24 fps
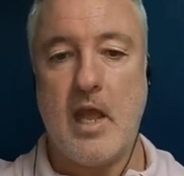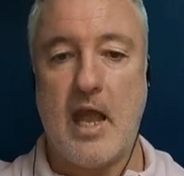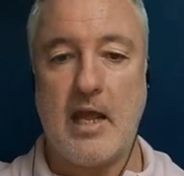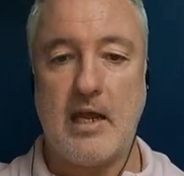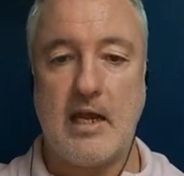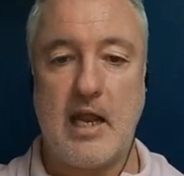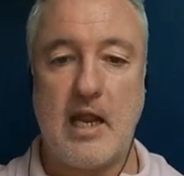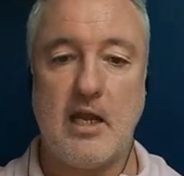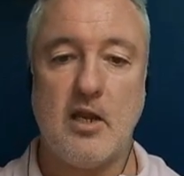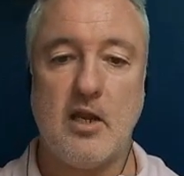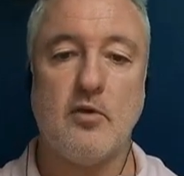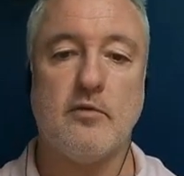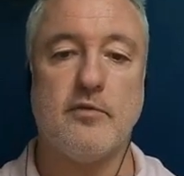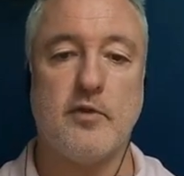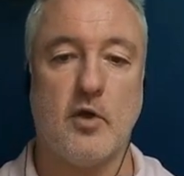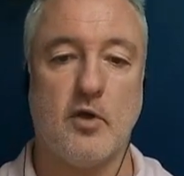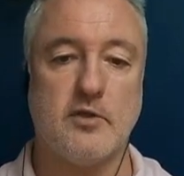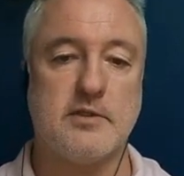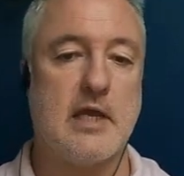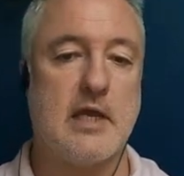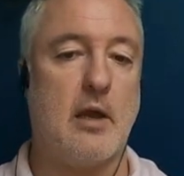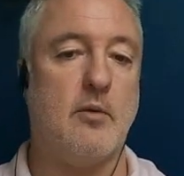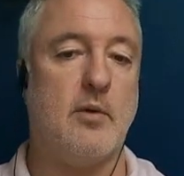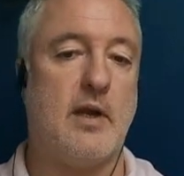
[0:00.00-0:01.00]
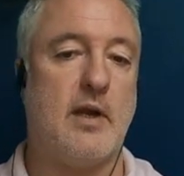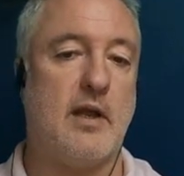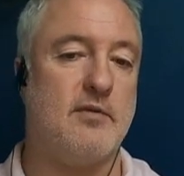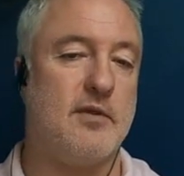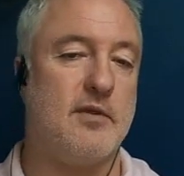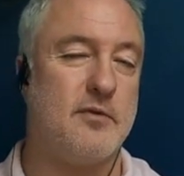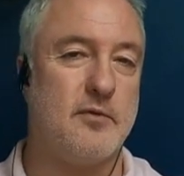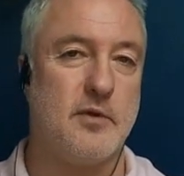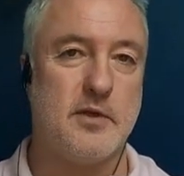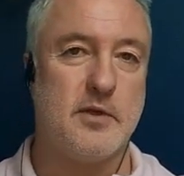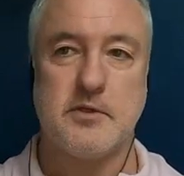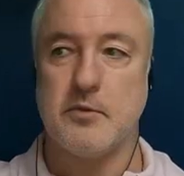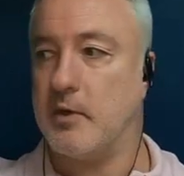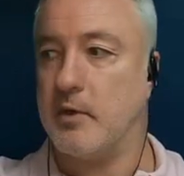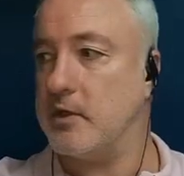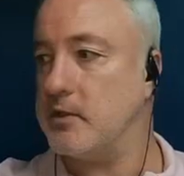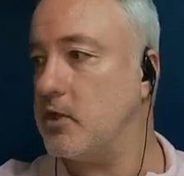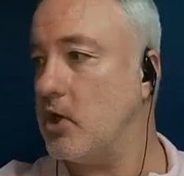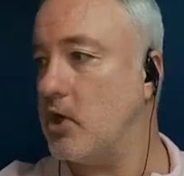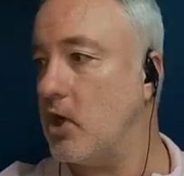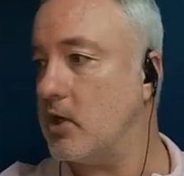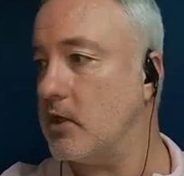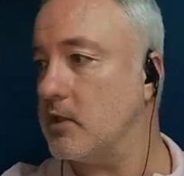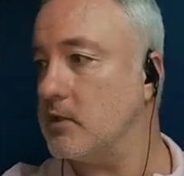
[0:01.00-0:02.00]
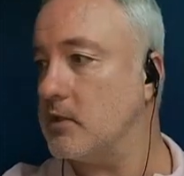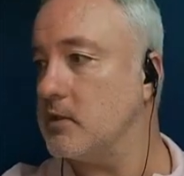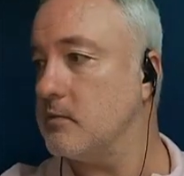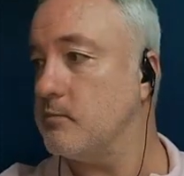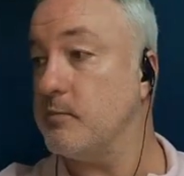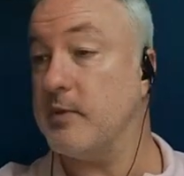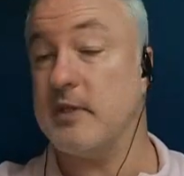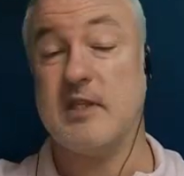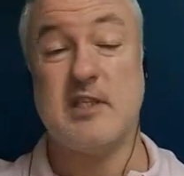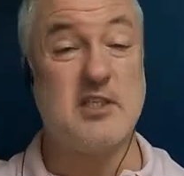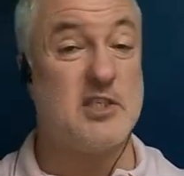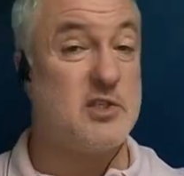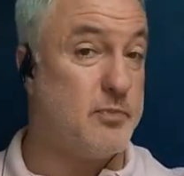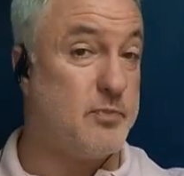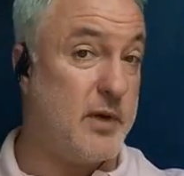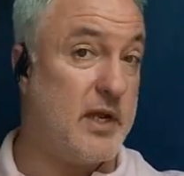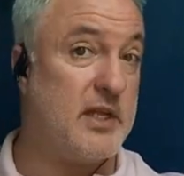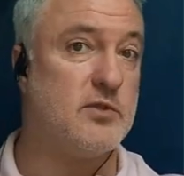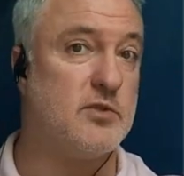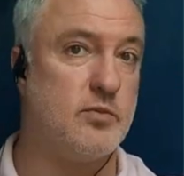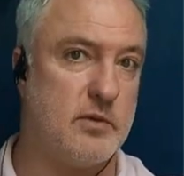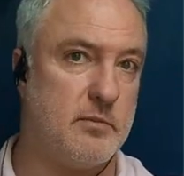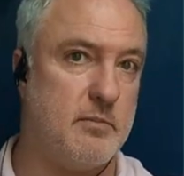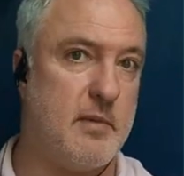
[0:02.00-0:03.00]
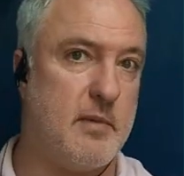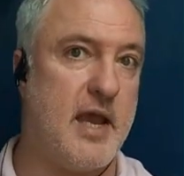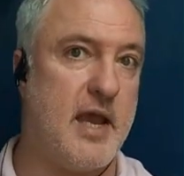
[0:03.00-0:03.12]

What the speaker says: And any of those, I would have a 3 to 1 target, but the spreads would